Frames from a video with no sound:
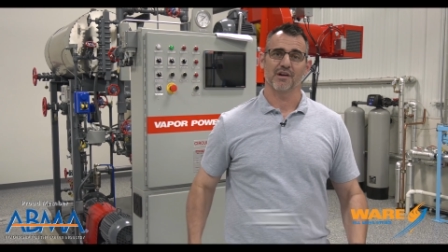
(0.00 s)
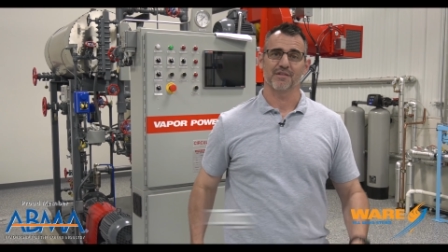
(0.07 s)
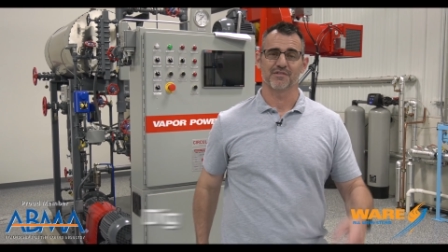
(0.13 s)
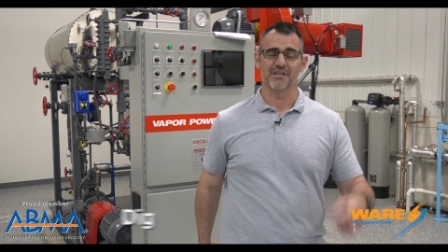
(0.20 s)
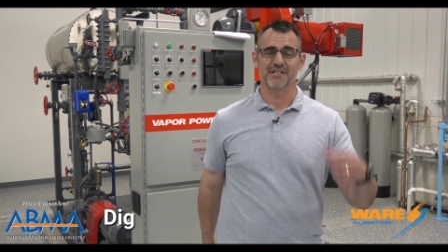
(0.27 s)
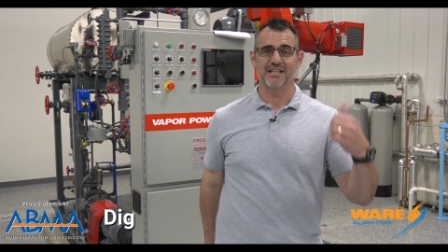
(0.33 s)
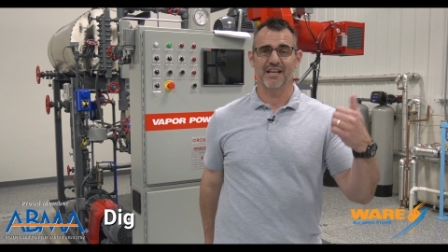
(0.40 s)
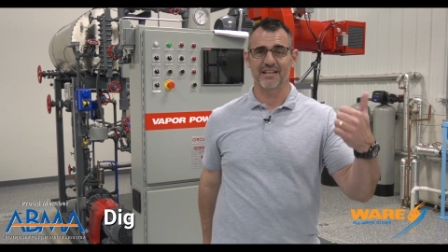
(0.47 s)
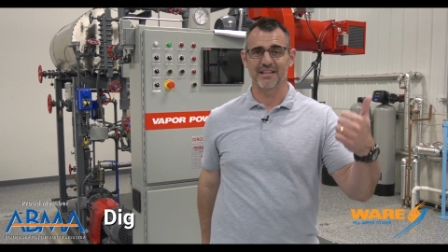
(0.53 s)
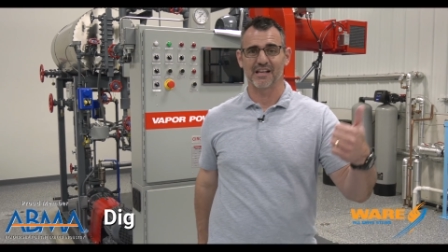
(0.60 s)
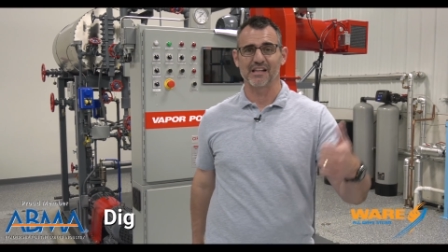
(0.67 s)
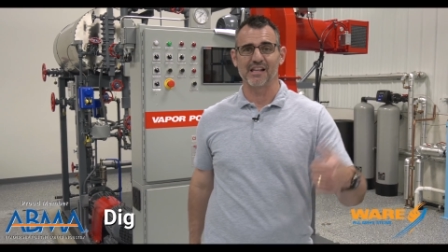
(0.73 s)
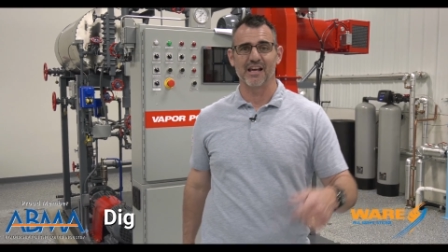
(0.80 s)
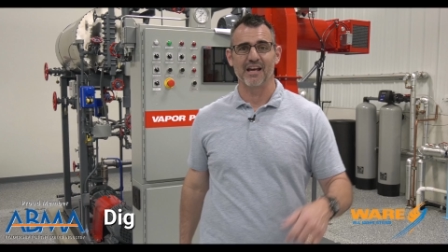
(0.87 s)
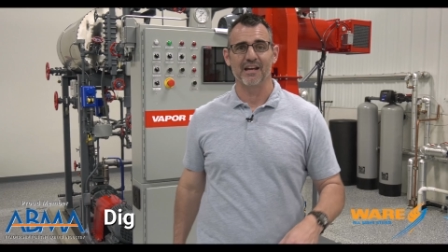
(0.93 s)
You have to dig the
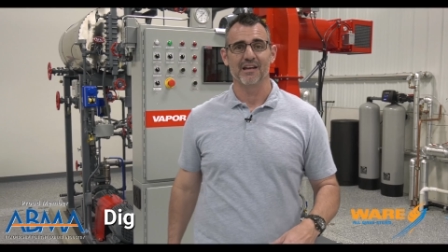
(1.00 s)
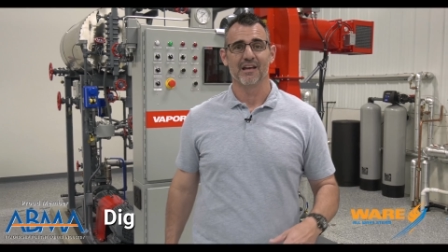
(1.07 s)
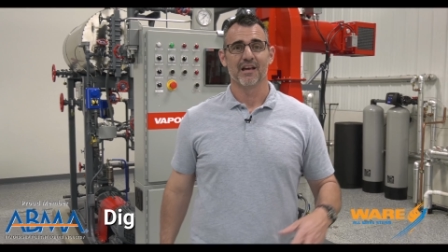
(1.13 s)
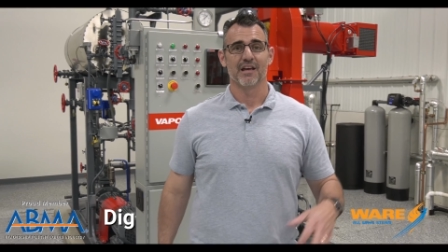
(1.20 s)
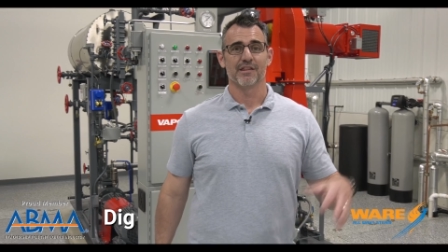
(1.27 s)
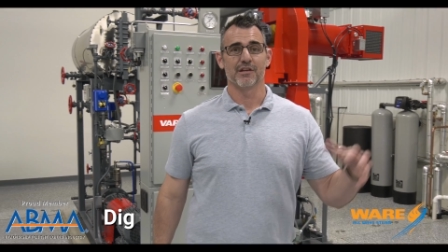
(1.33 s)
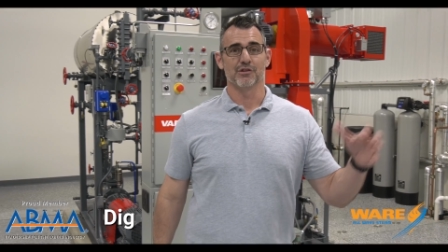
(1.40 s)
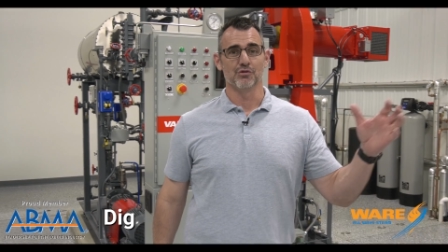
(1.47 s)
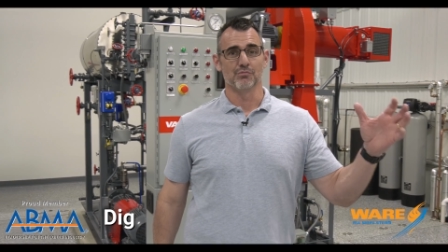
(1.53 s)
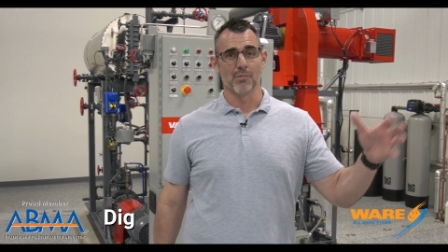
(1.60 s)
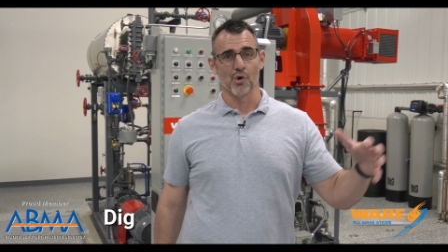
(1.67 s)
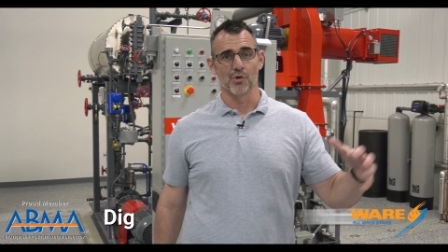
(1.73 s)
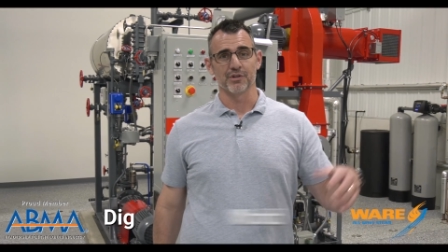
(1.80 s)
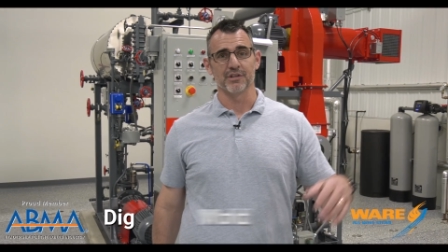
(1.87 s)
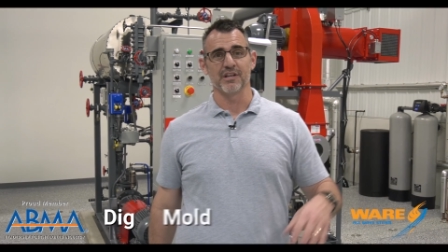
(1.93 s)
clay, then you
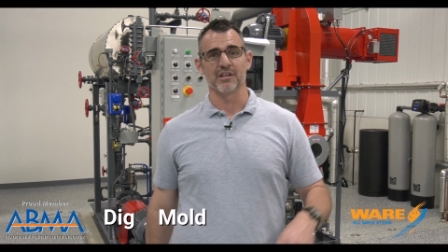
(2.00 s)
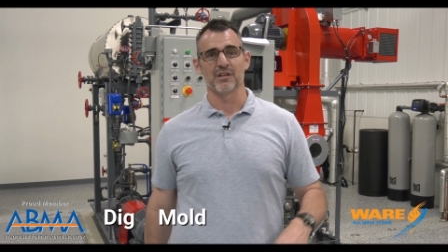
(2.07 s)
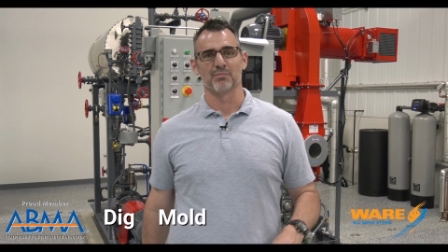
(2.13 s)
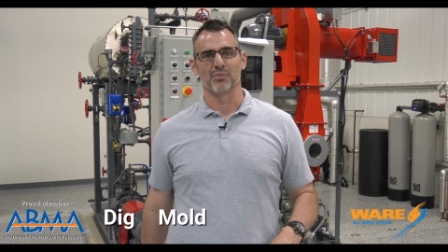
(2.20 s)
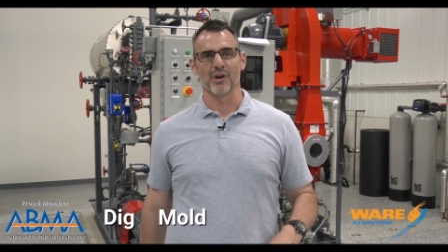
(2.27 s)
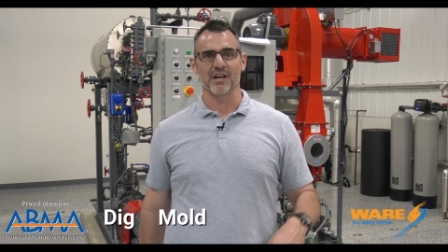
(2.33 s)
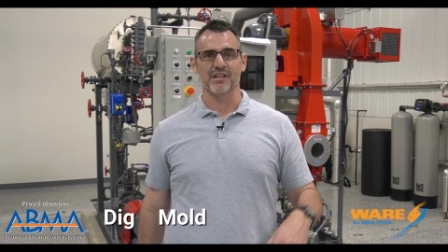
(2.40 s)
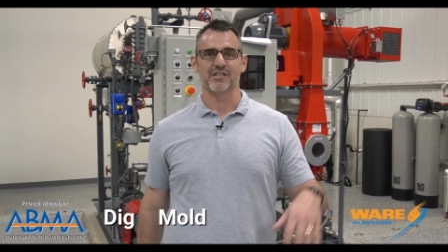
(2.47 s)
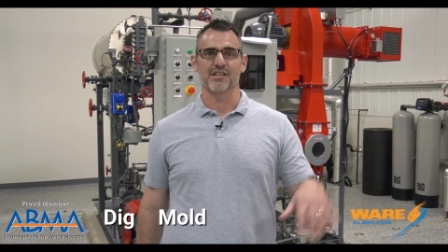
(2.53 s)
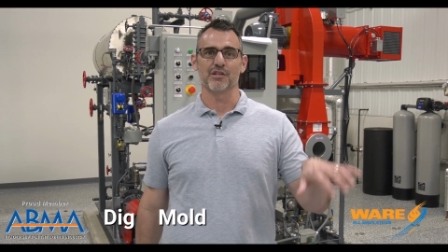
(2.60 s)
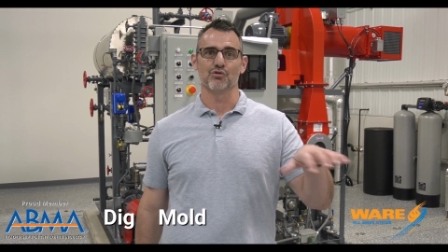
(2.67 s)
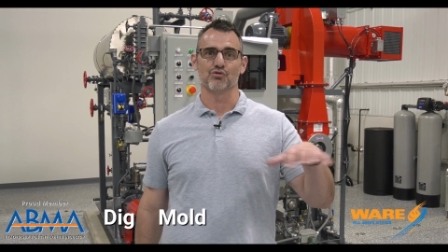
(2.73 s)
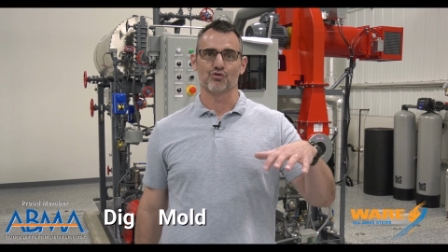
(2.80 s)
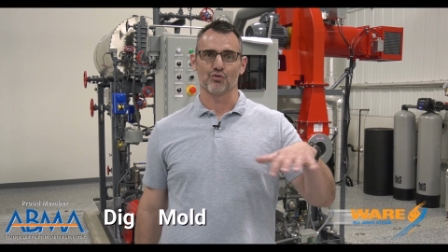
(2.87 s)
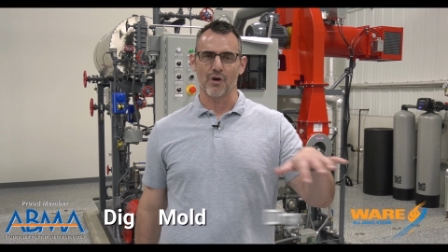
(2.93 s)
mold it into bricks, then
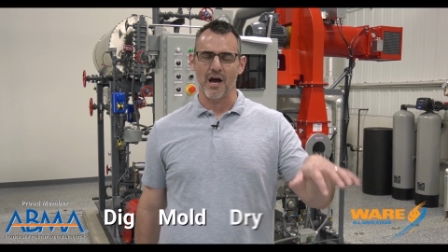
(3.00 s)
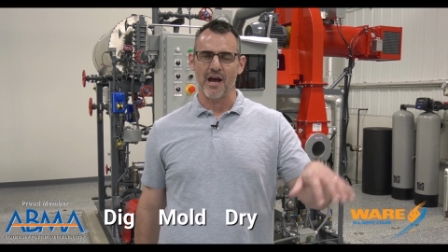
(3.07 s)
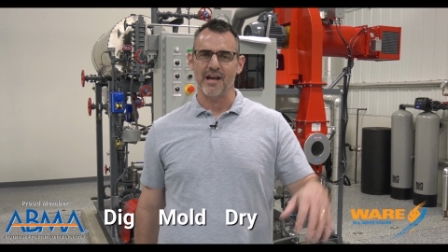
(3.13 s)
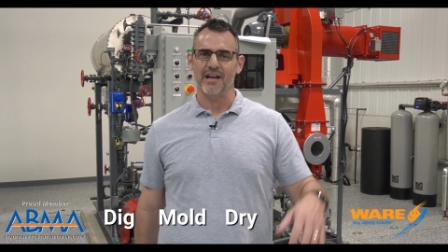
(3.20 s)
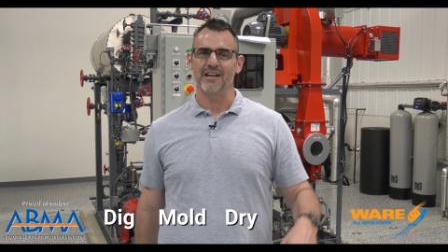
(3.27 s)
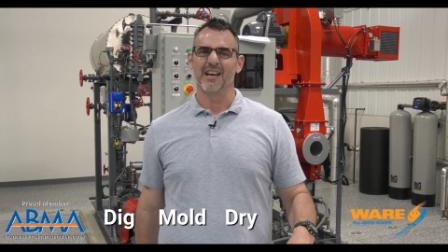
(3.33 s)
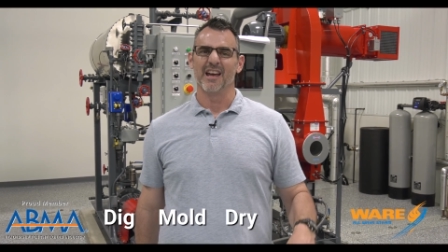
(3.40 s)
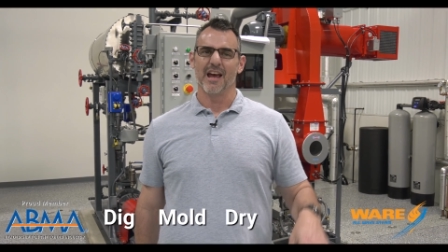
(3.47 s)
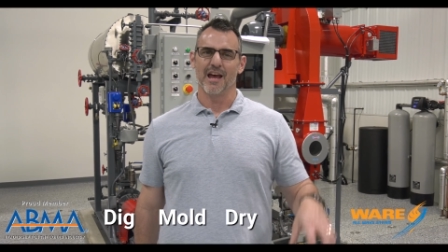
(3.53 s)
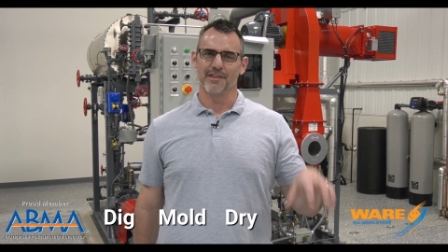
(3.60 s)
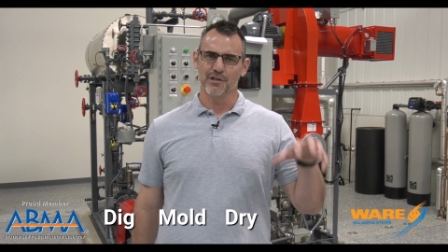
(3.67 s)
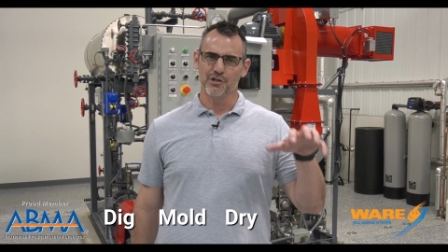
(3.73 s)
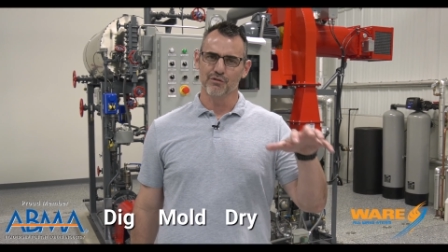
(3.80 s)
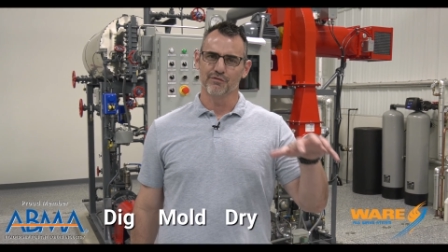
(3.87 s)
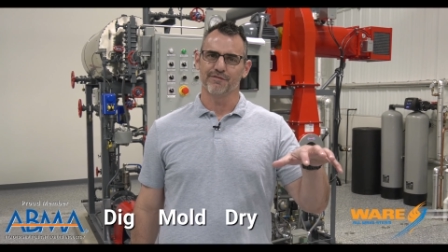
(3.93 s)
you dry it, and
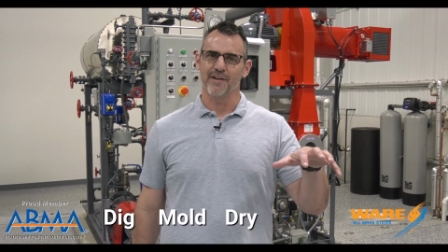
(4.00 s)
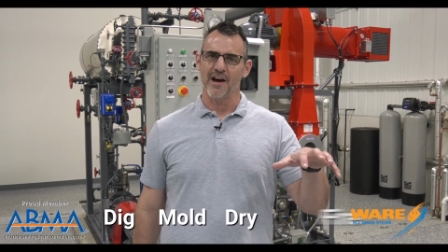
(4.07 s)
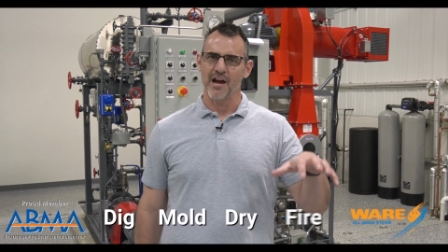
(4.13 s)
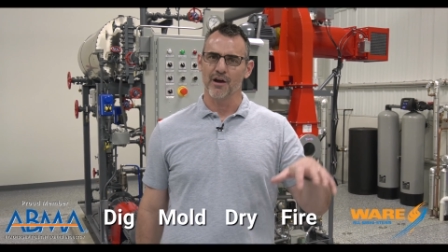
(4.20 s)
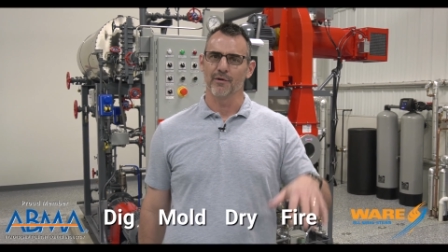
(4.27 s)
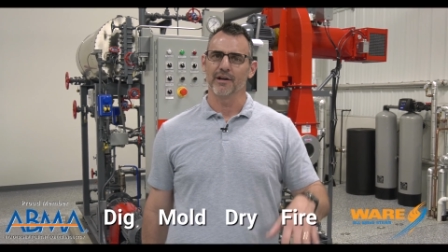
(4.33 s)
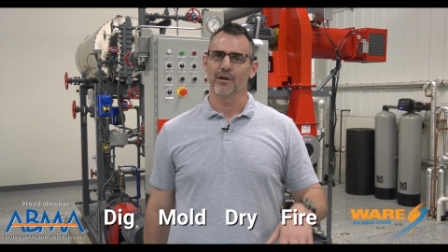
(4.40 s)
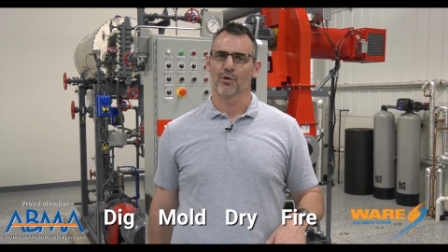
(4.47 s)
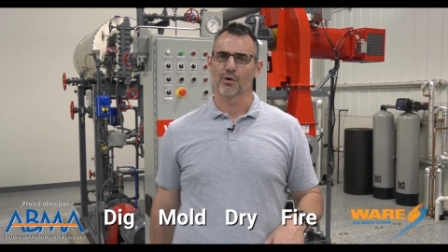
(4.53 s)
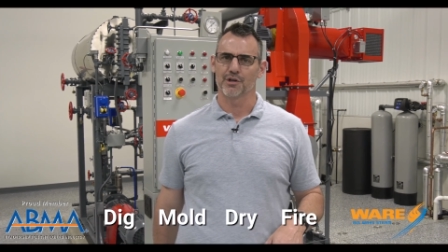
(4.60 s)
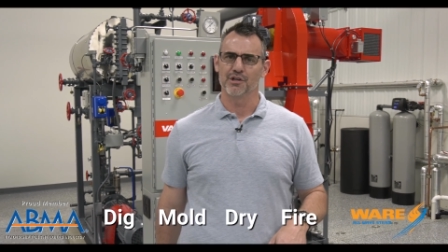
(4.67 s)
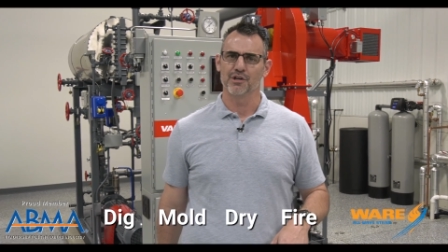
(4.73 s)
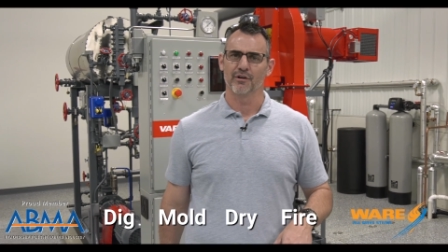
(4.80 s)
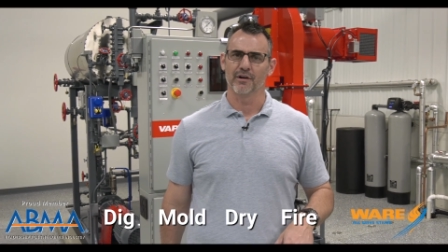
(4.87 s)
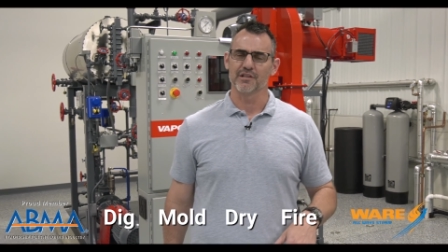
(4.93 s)
then you fire it or
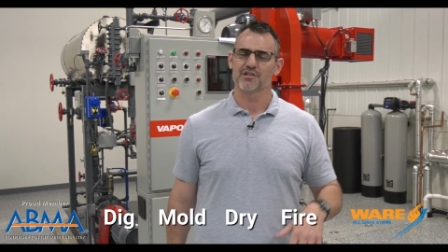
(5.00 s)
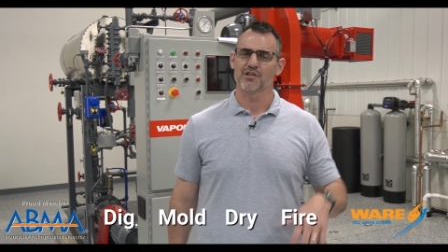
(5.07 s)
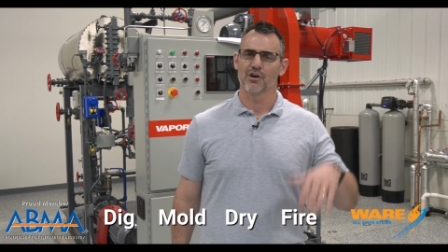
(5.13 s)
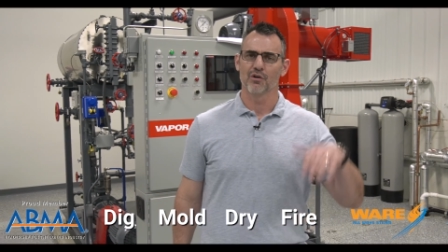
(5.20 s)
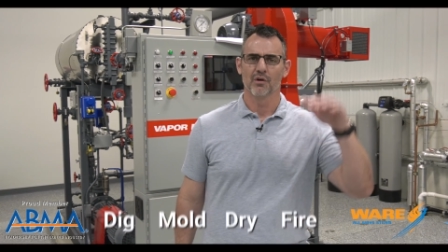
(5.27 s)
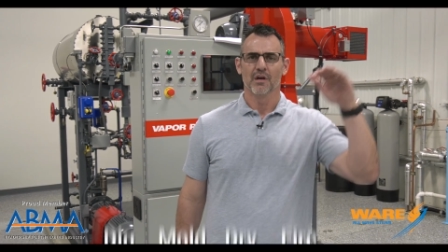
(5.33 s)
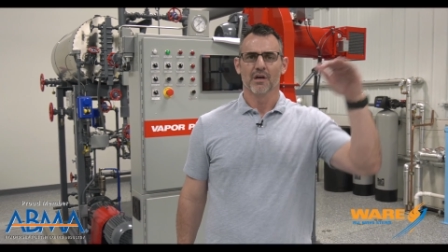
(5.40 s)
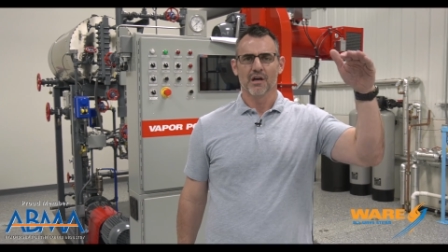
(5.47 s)
cure it. So